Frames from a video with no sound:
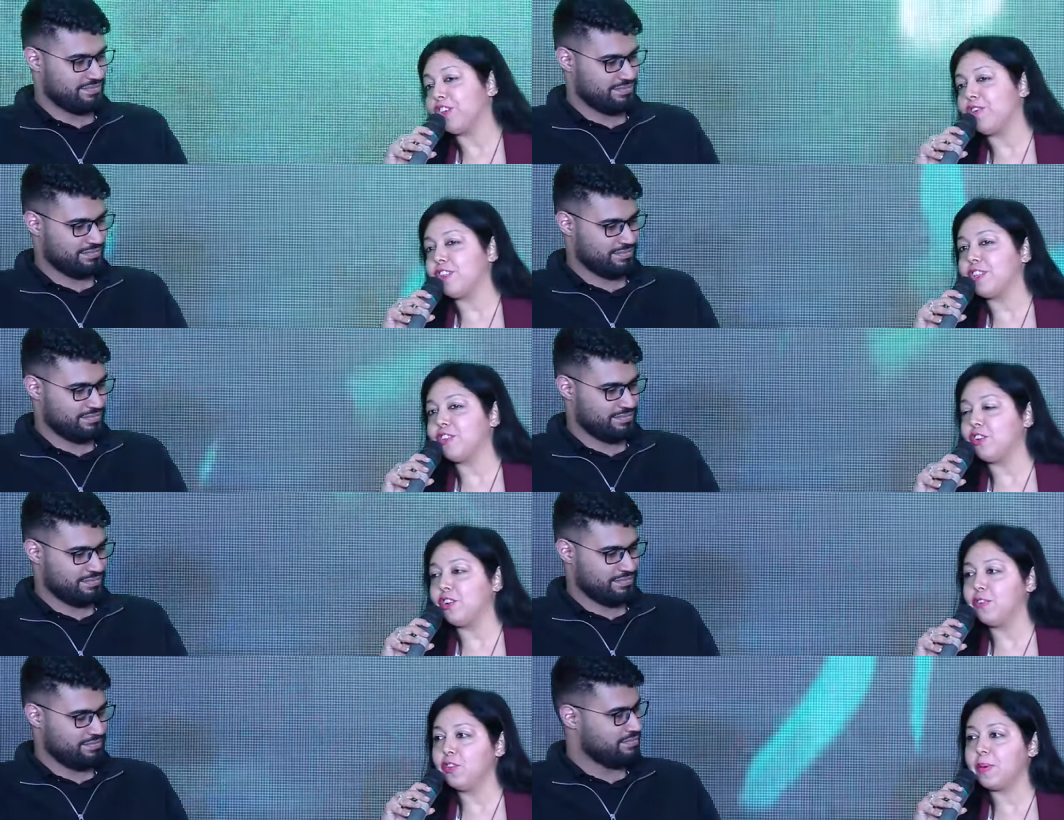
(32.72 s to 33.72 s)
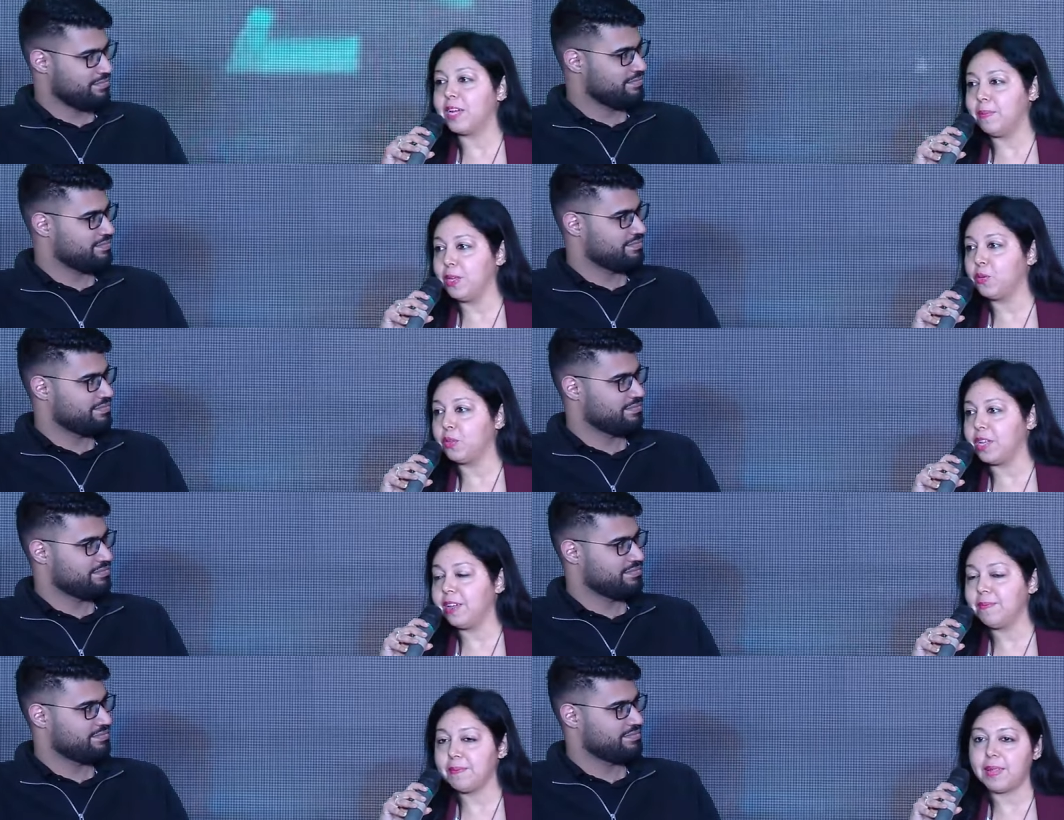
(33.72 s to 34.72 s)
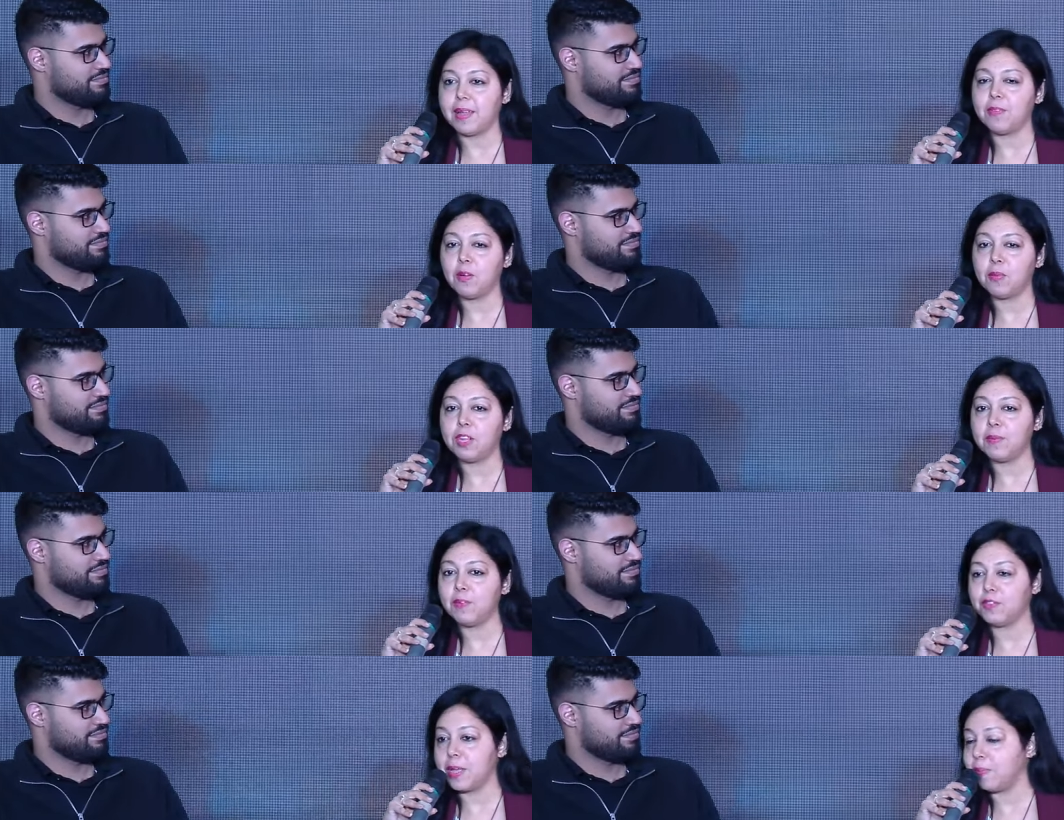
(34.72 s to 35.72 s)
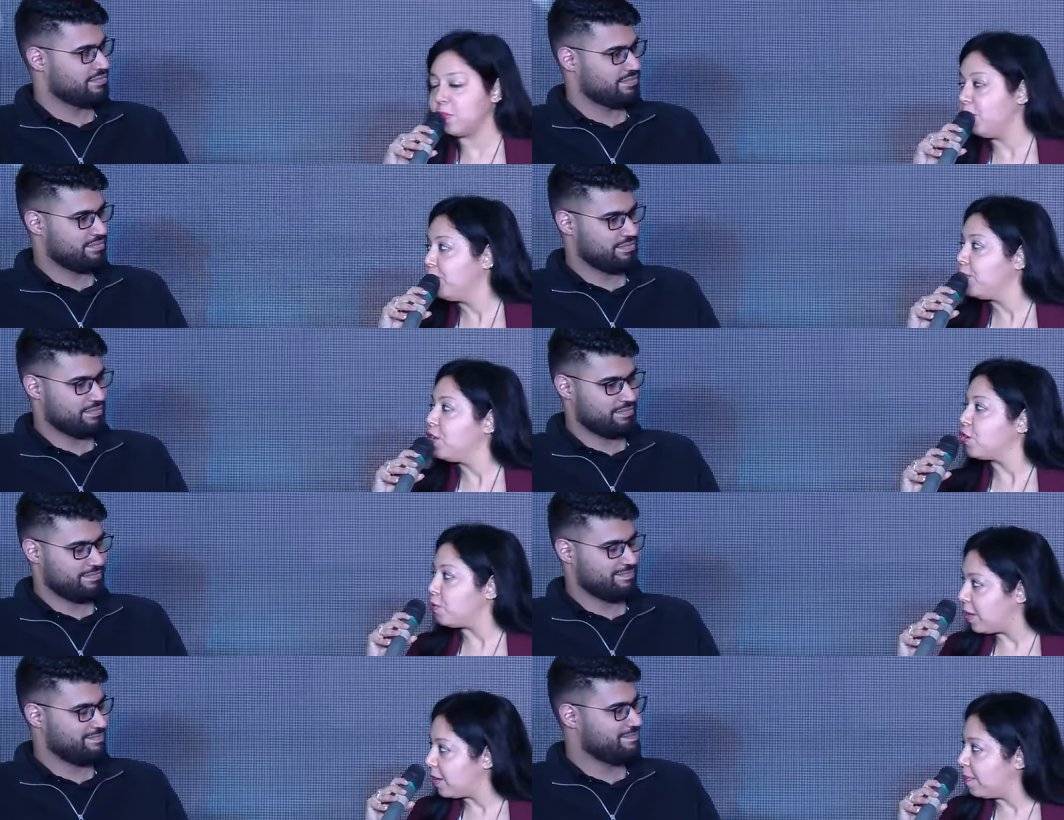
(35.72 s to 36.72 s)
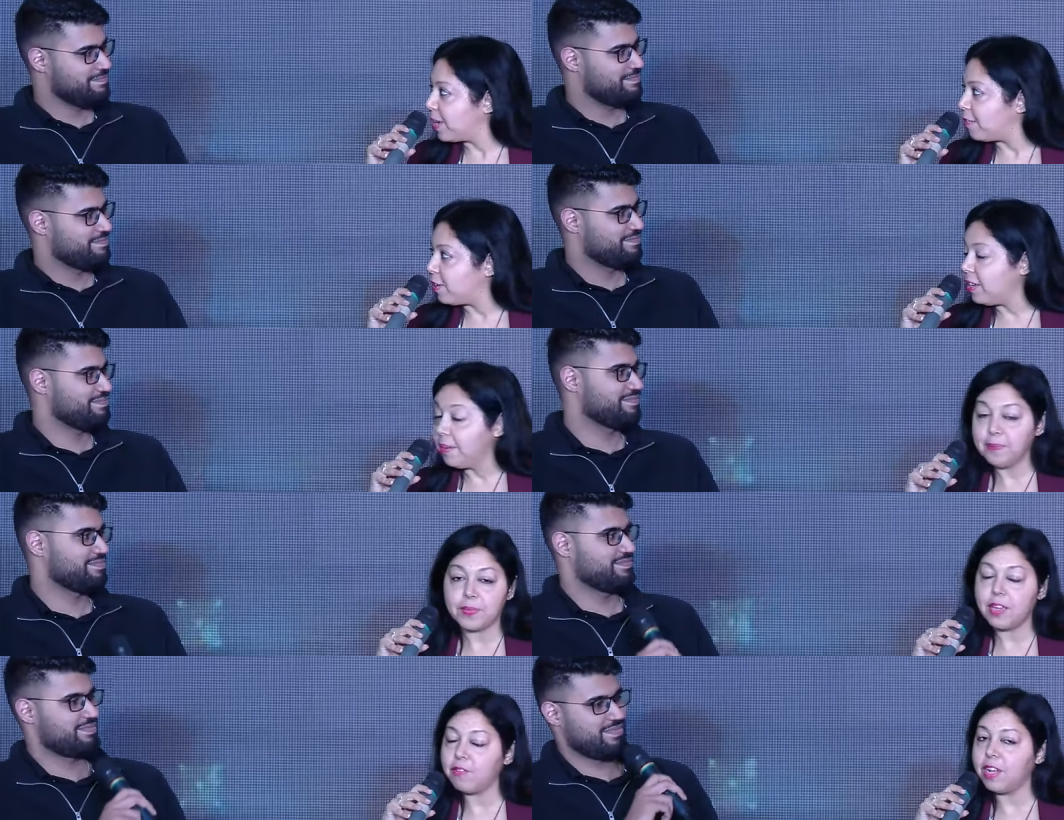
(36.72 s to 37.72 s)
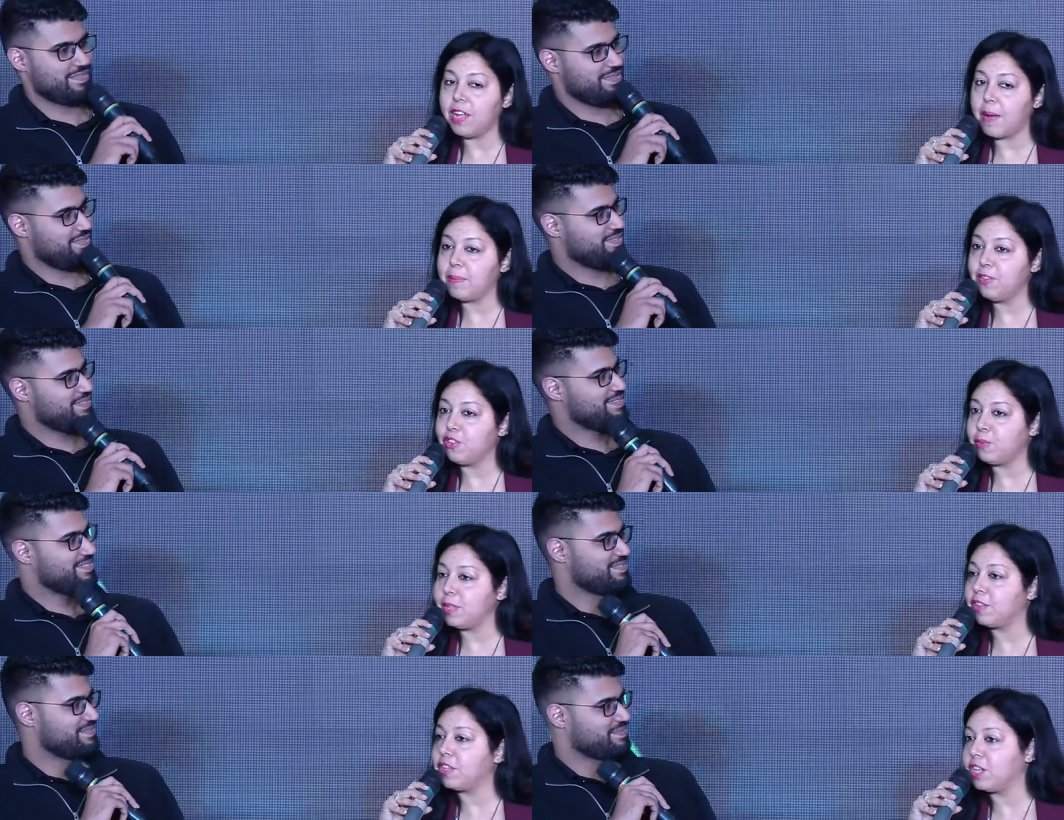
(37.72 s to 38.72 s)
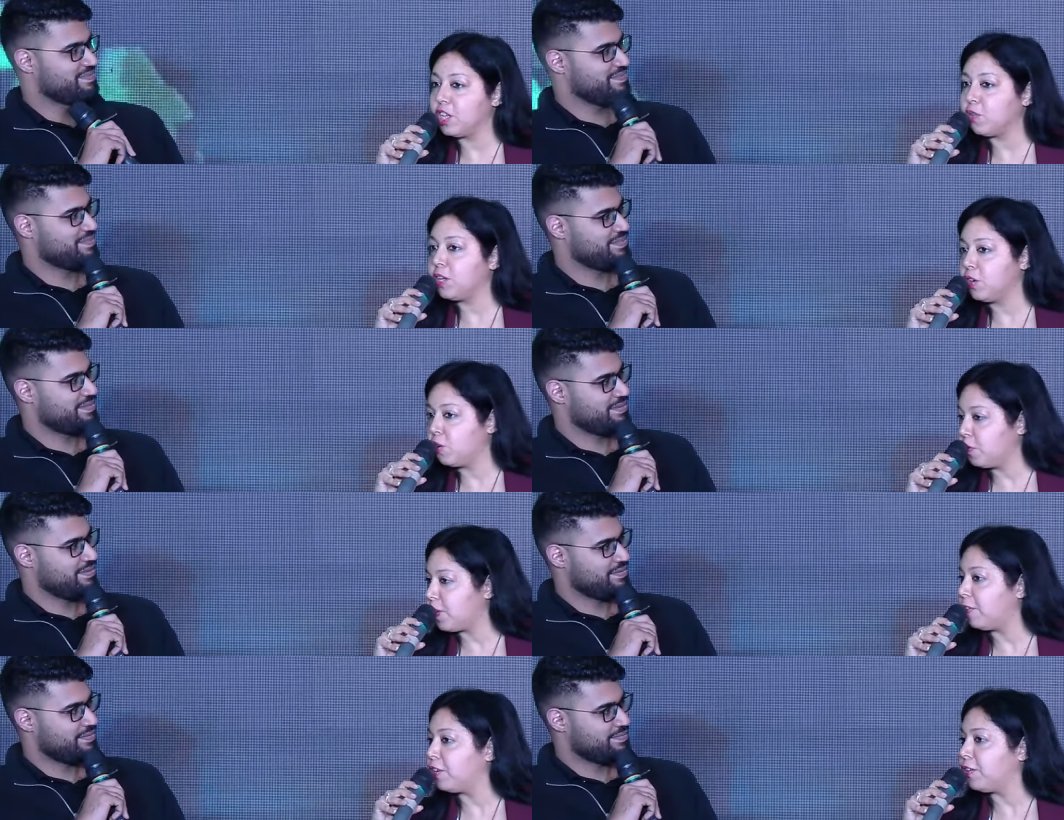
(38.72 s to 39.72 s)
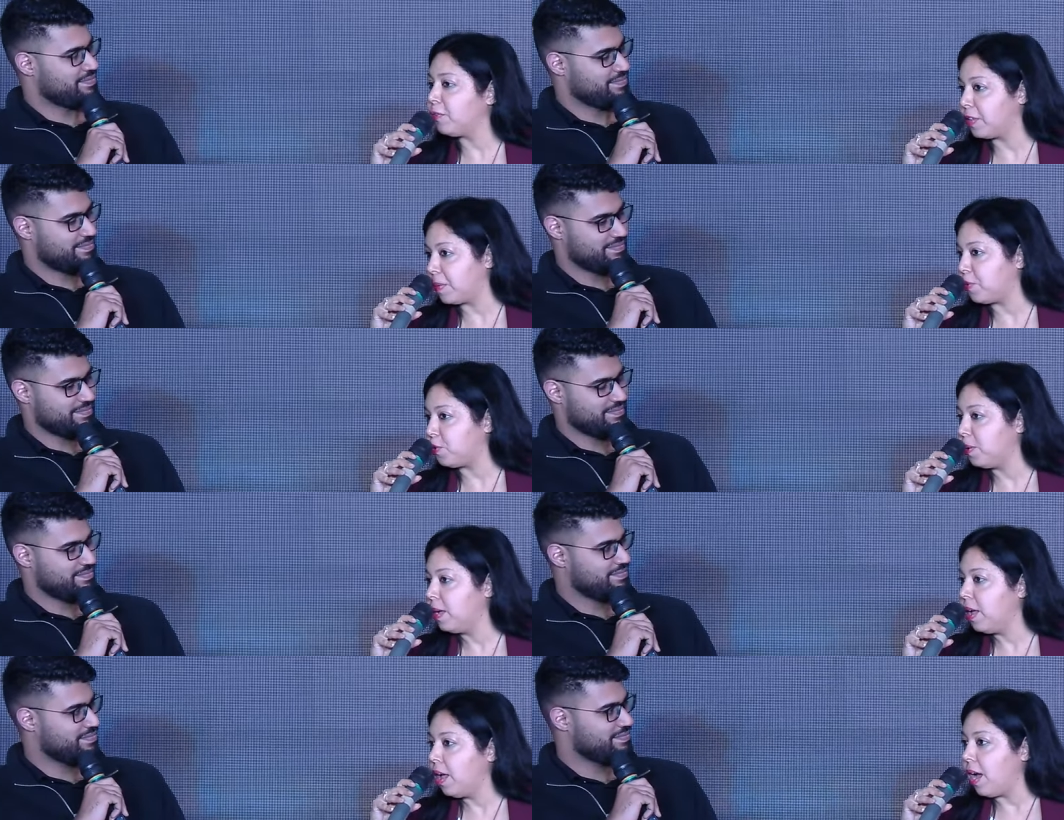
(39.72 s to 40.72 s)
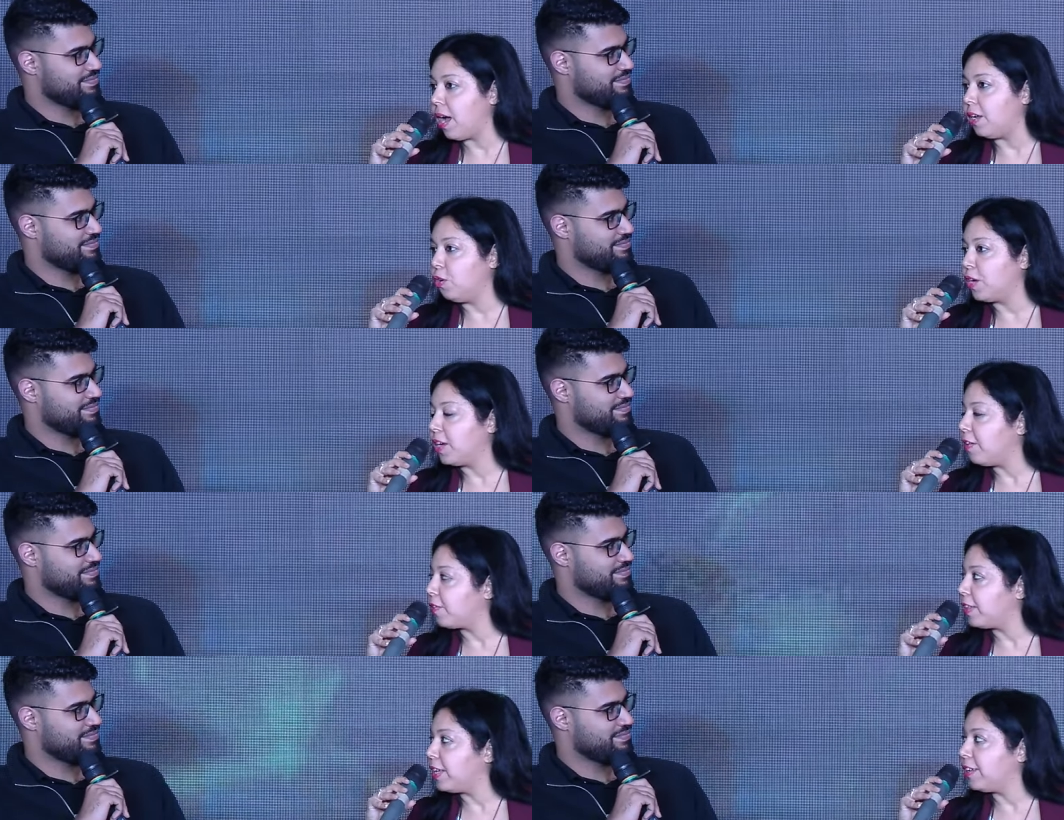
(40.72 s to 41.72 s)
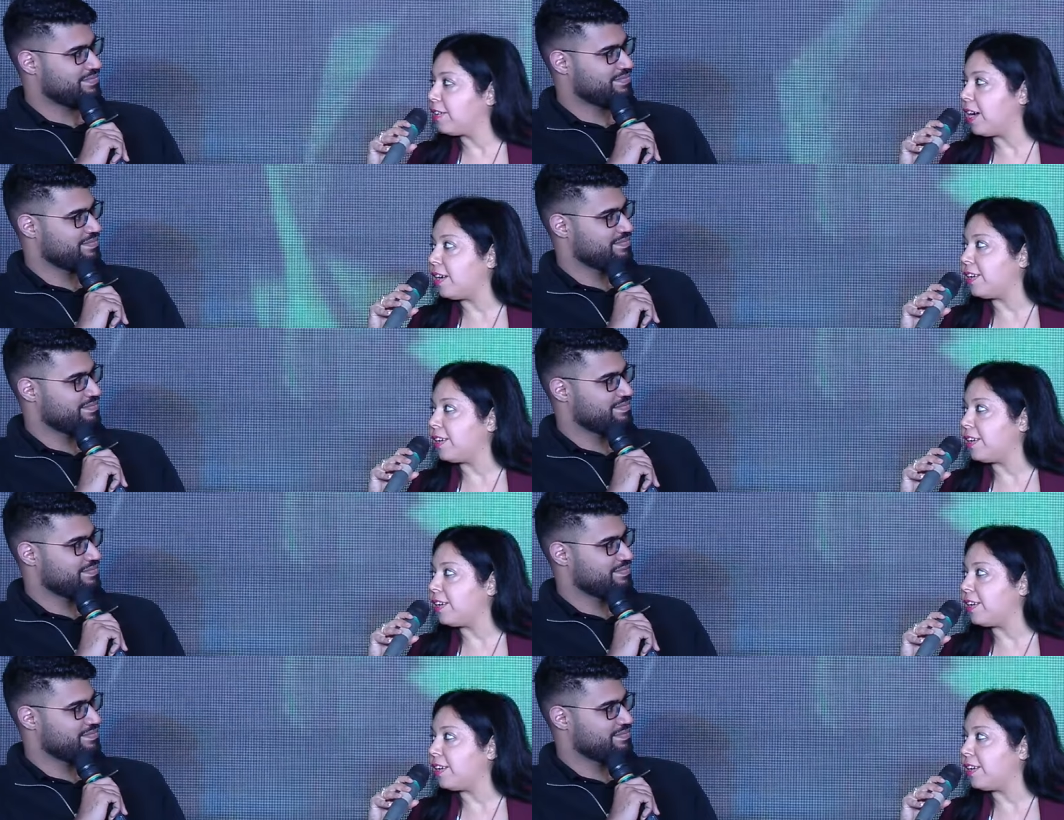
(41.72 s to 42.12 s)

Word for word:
Speaker 1: services all of you might be using from the name of Zepto. So welcome, Kaivalya. Kaivalya happens to be the CTO and co-founder of Zepto and looking after the entire